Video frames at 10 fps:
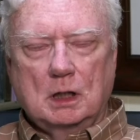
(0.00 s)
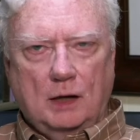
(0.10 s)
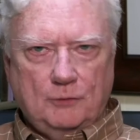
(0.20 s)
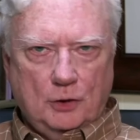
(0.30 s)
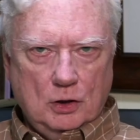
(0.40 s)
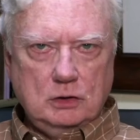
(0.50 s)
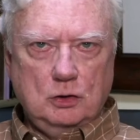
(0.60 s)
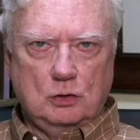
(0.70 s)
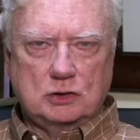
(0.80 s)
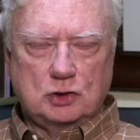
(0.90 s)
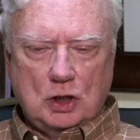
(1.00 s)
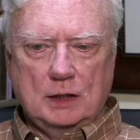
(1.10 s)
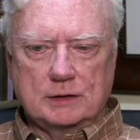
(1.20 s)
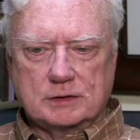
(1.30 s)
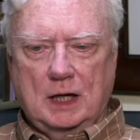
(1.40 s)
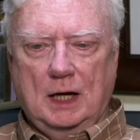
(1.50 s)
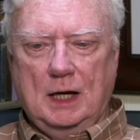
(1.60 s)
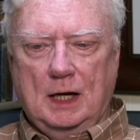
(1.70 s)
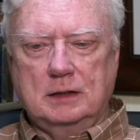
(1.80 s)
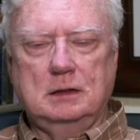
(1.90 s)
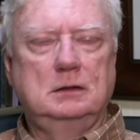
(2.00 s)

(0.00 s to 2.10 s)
I've heard you're a jealous God.